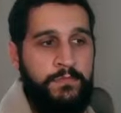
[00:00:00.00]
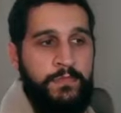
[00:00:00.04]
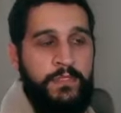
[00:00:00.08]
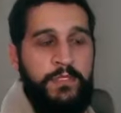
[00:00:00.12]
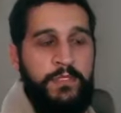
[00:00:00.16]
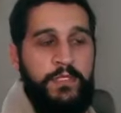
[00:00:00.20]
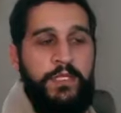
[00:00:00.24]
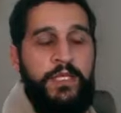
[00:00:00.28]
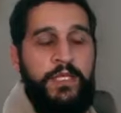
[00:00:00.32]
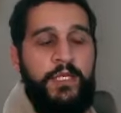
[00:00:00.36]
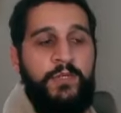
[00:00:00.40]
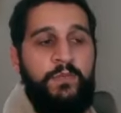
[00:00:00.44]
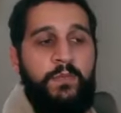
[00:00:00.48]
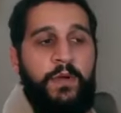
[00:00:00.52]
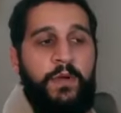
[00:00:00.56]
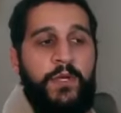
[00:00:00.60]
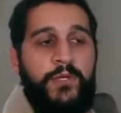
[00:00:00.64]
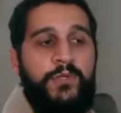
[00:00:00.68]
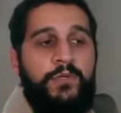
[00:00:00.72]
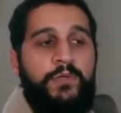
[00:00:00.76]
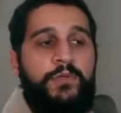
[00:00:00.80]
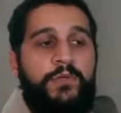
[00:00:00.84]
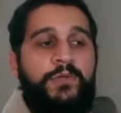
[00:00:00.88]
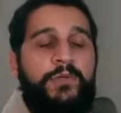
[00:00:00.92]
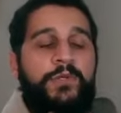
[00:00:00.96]
these
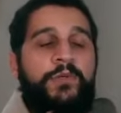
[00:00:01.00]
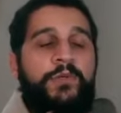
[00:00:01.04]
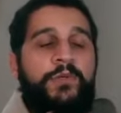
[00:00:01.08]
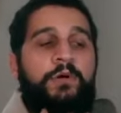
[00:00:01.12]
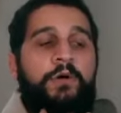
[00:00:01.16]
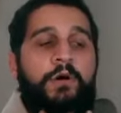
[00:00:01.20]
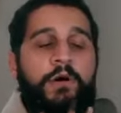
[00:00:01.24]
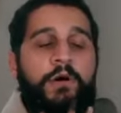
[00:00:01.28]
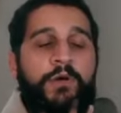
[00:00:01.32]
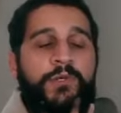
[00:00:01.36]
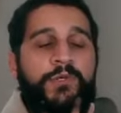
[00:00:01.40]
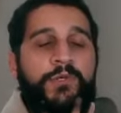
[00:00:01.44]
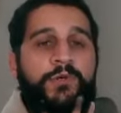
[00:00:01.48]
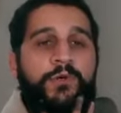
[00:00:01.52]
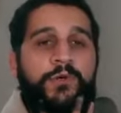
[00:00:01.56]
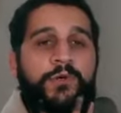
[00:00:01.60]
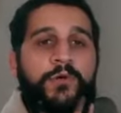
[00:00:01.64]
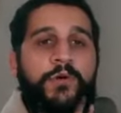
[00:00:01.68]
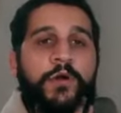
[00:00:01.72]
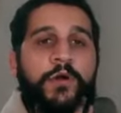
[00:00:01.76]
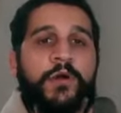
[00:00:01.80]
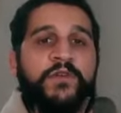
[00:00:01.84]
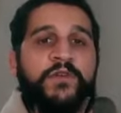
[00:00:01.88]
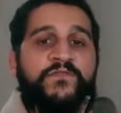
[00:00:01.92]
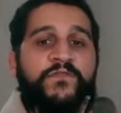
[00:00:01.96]
muscles
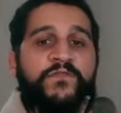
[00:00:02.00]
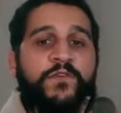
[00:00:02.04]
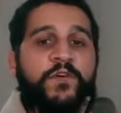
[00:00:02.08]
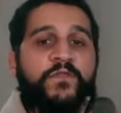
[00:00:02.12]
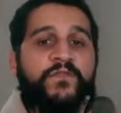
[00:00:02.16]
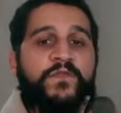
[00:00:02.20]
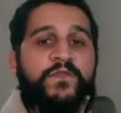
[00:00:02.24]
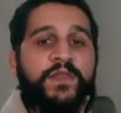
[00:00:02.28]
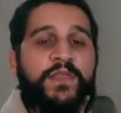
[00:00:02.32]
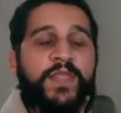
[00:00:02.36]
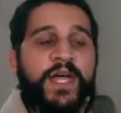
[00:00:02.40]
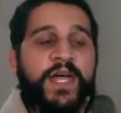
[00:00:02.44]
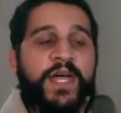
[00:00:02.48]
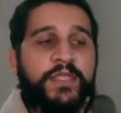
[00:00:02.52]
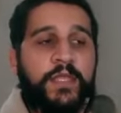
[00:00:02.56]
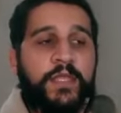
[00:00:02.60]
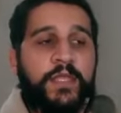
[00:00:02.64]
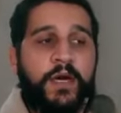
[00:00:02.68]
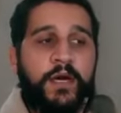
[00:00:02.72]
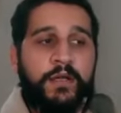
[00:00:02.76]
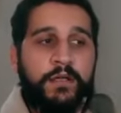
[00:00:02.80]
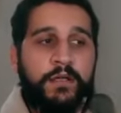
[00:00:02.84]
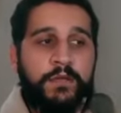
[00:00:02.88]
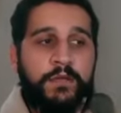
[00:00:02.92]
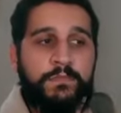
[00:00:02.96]
also are involved in that
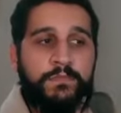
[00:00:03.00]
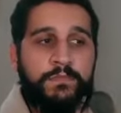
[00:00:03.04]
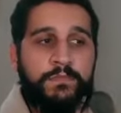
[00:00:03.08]
tug.